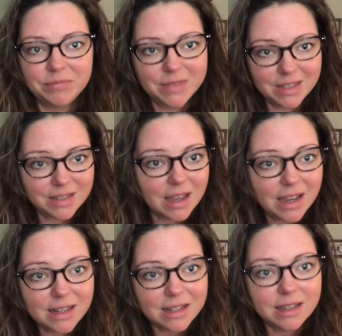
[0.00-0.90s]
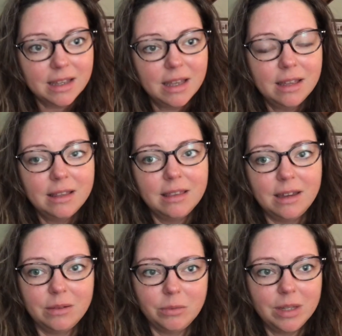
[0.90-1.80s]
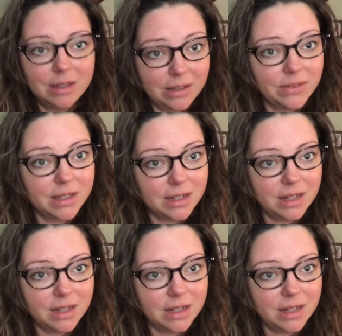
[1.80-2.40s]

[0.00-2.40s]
society that we live in,